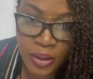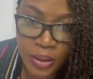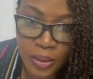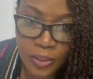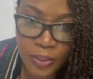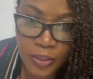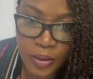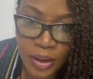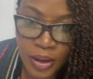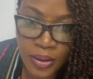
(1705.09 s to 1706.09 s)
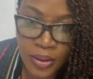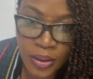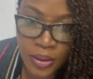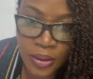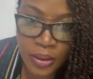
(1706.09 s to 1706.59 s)
Okay,
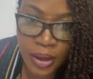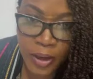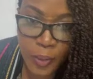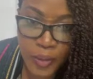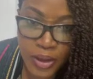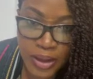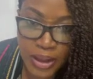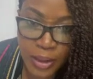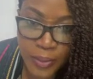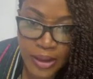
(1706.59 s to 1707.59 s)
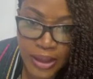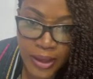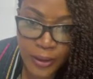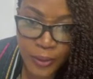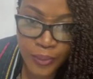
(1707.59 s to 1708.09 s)
I hope you can hear me
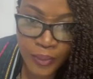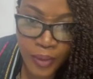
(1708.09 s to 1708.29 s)
now.